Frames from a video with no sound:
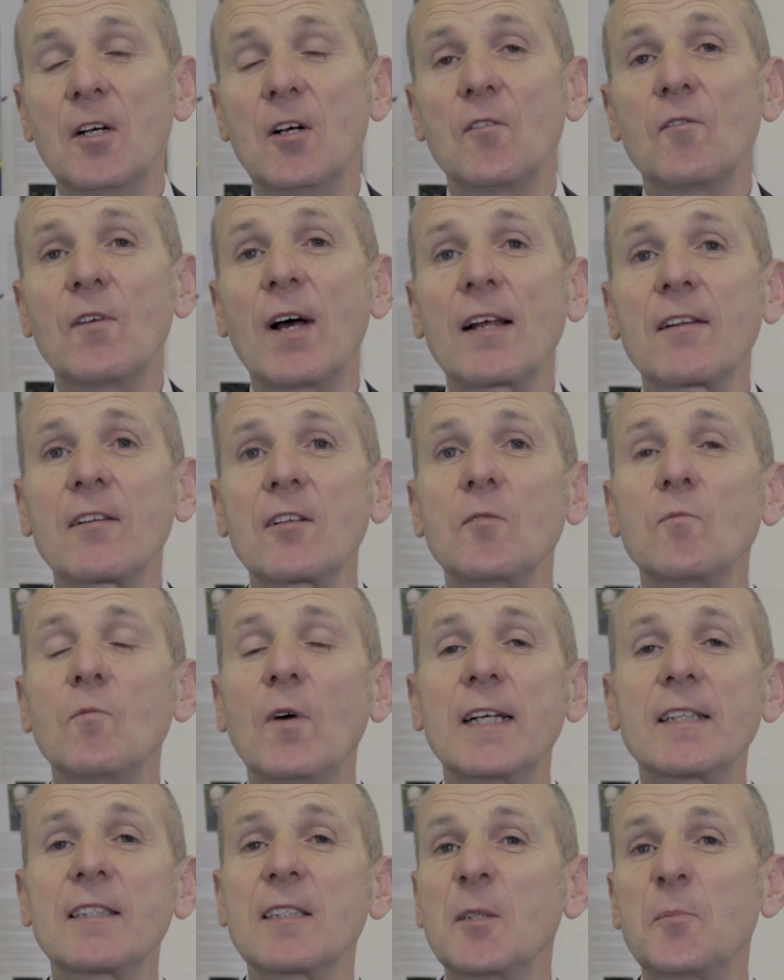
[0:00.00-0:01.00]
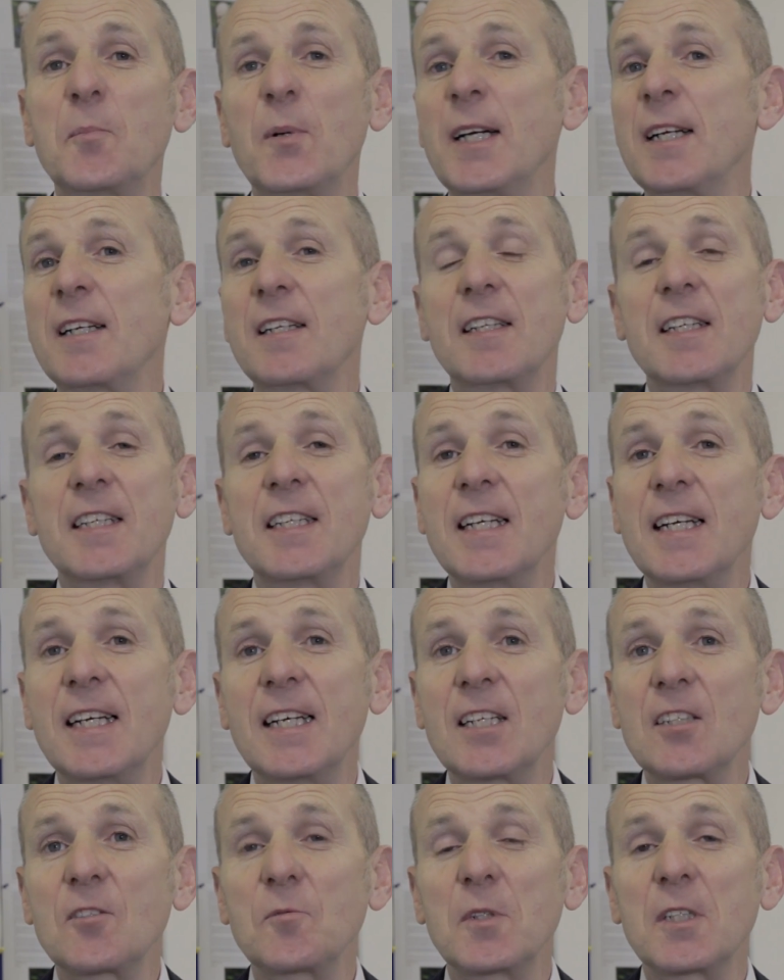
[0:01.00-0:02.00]
Rather than waiting a period of
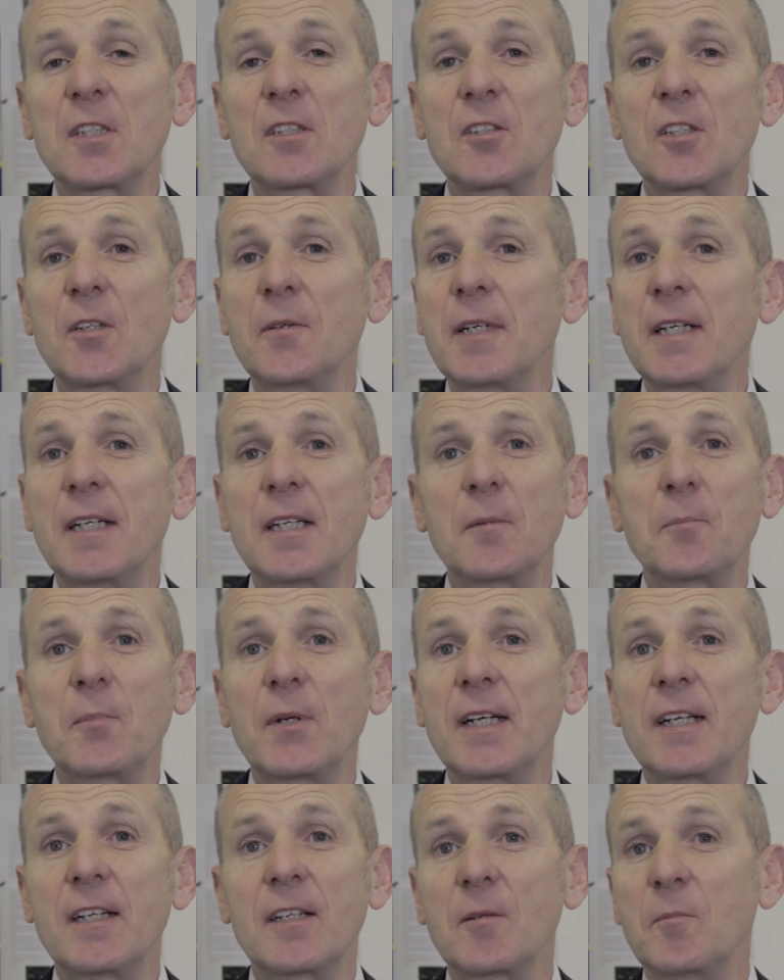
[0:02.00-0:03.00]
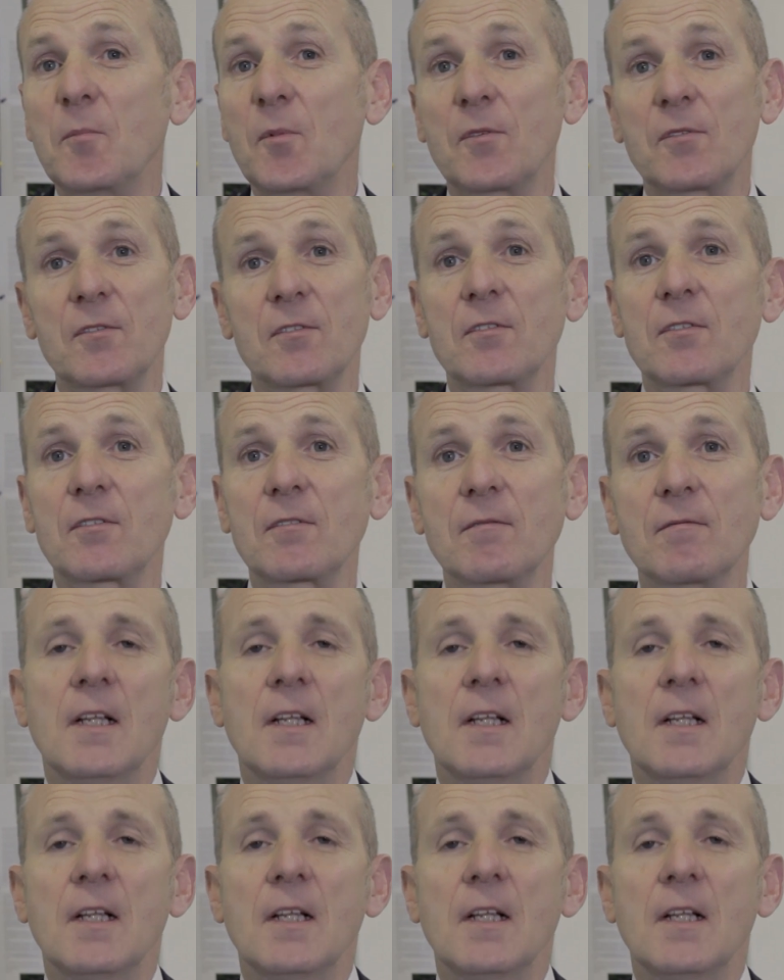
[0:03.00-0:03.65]
years, we could do it in a period of months.